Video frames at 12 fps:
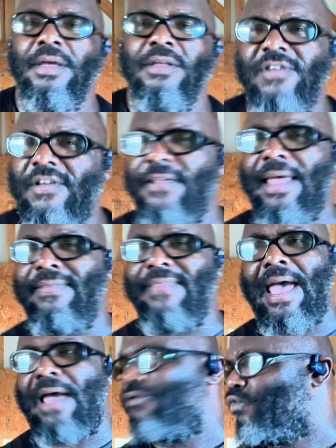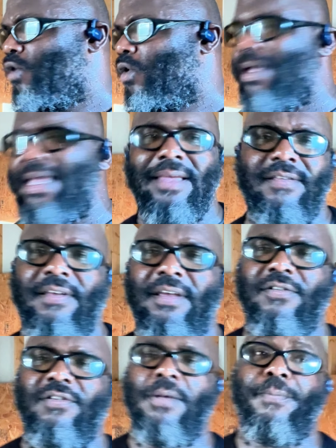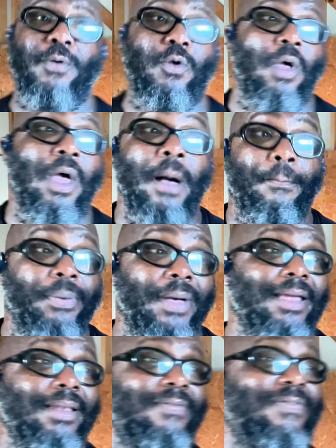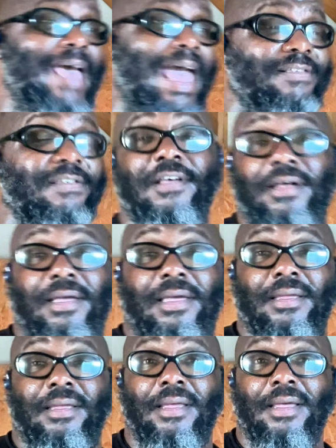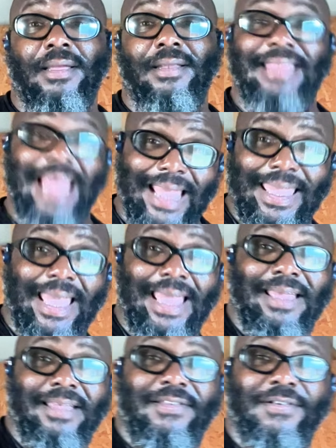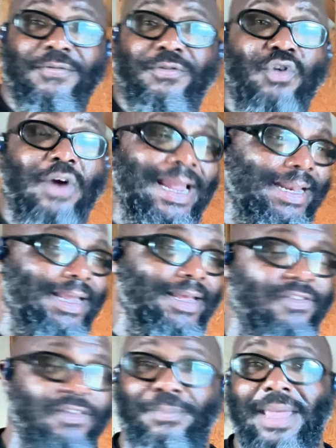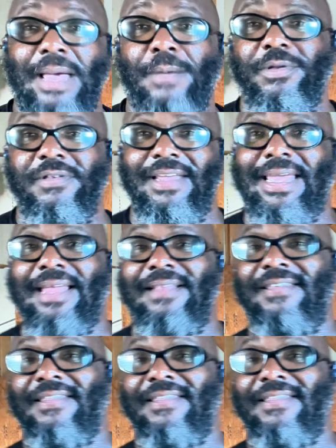Just like that. Real easy and simple. But that took decades of training to be able to get to